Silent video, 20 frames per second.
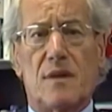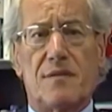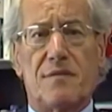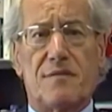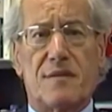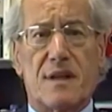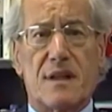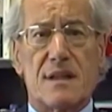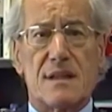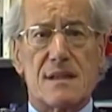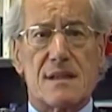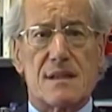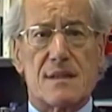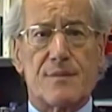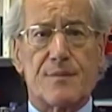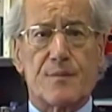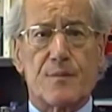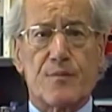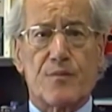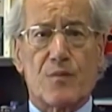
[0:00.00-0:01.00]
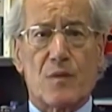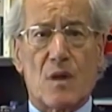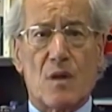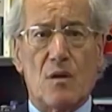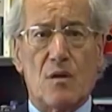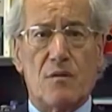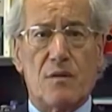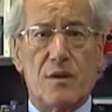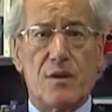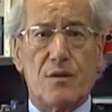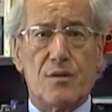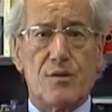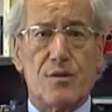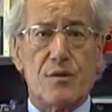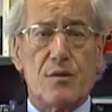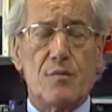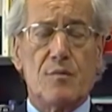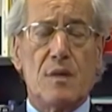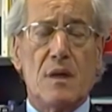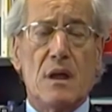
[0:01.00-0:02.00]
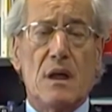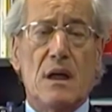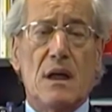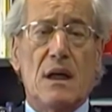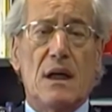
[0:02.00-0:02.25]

my friends over YouTube,